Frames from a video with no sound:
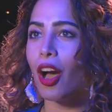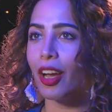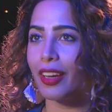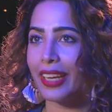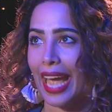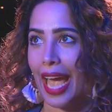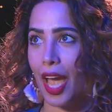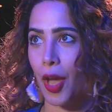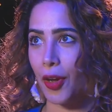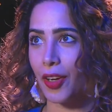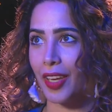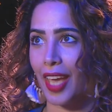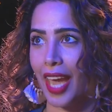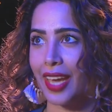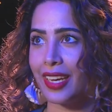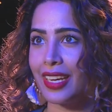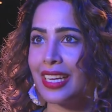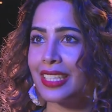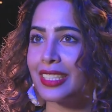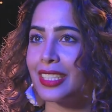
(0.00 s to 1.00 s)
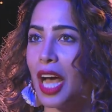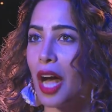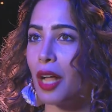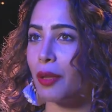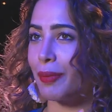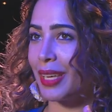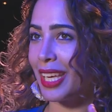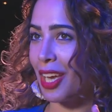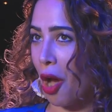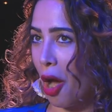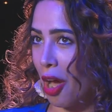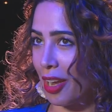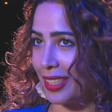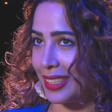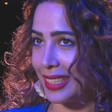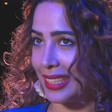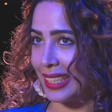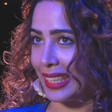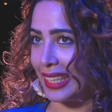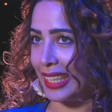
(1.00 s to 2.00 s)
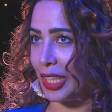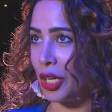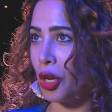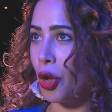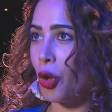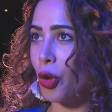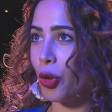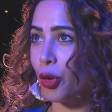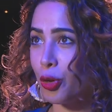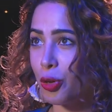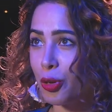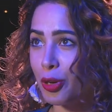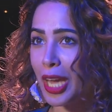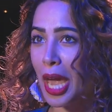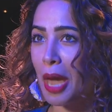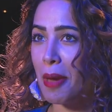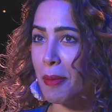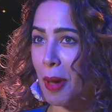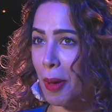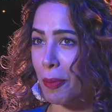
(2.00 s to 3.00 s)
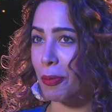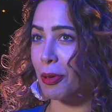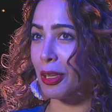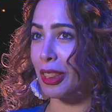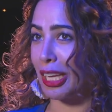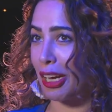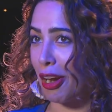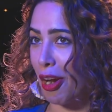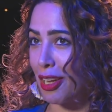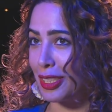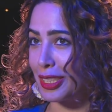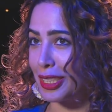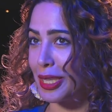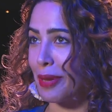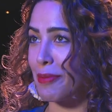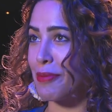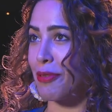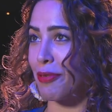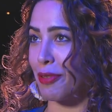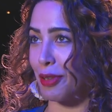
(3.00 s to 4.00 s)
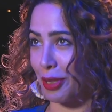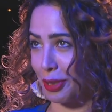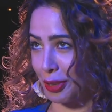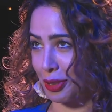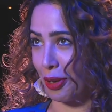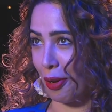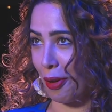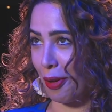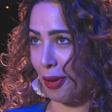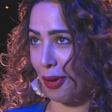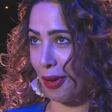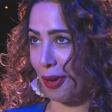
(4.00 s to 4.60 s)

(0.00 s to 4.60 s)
Okay, okay. Tell me honestly, who came up with the concept for the show?